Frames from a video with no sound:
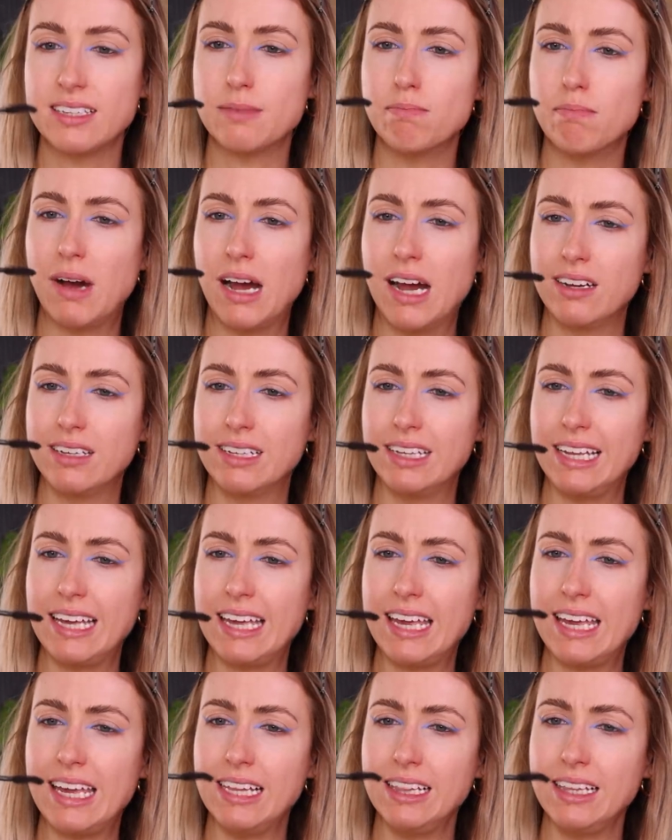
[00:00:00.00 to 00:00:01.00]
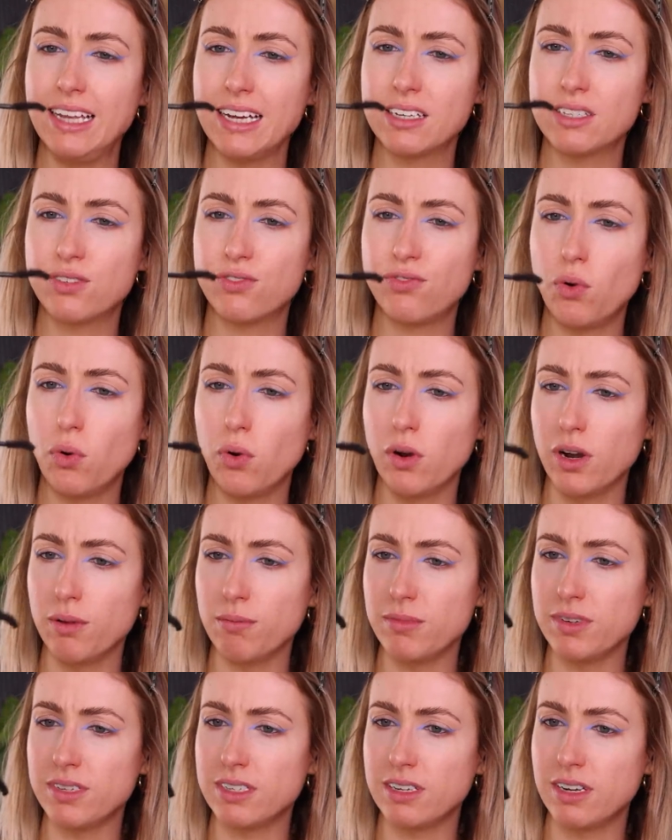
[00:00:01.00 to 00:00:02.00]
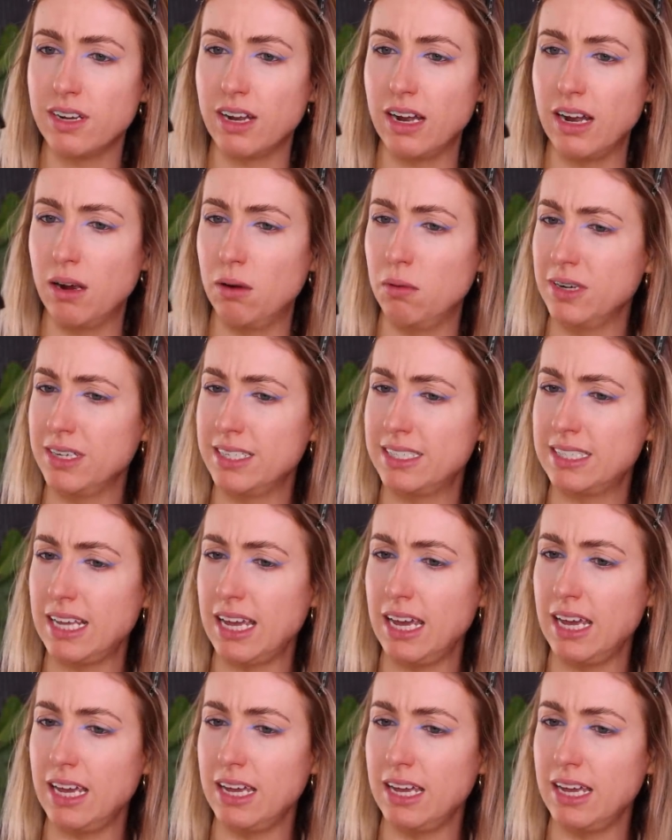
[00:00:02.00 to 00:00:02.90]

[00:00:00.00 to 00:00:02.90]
it's mildly helix formed, I wanna say?